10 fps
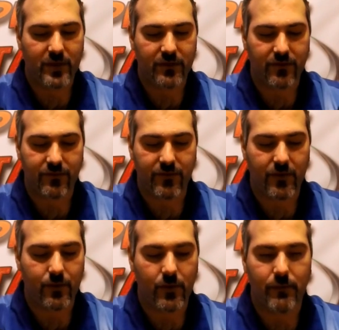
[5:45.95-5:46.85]
It's a
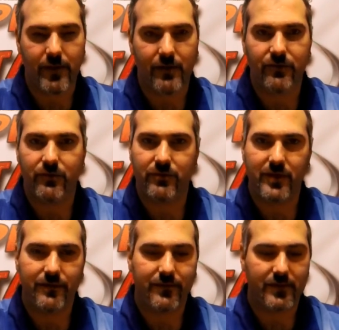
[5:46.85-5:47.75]
very well balanced. You're
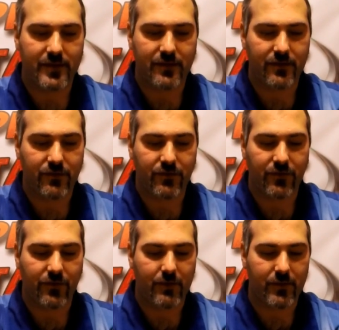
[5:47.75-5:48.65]
definitely that citrus
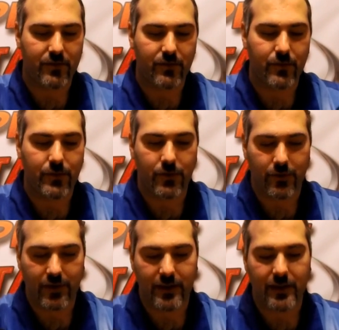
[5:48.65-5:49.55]
is coming through. You
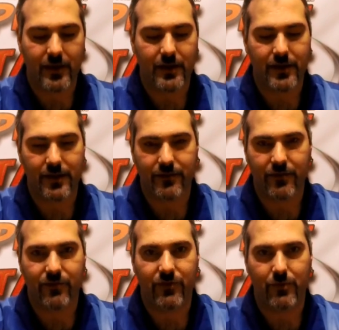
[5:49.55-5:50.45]
are getting a lot of that
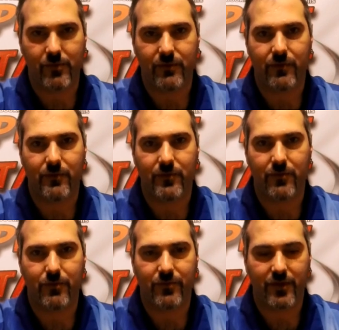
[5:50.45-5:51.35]
citrus elements from the
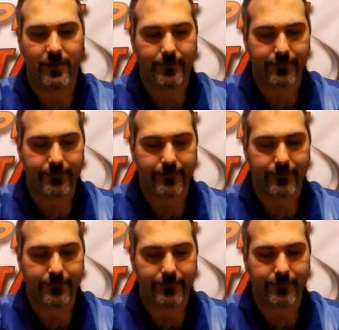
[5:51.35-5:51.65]
triple sec.